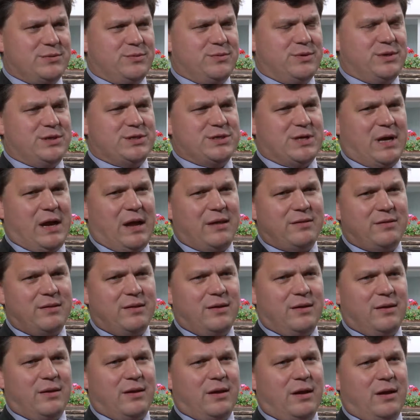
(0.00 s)
which I
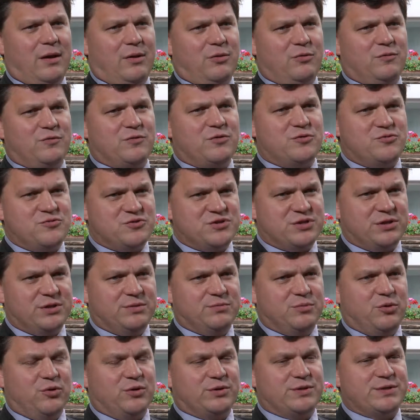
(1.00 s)
think are of crucial
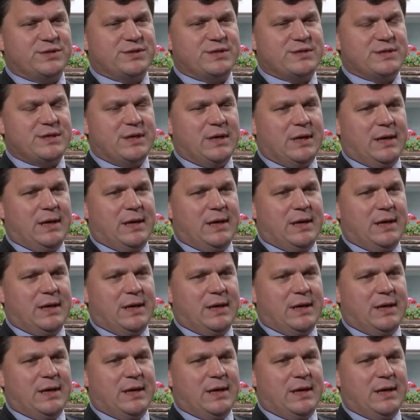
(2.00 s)
importance.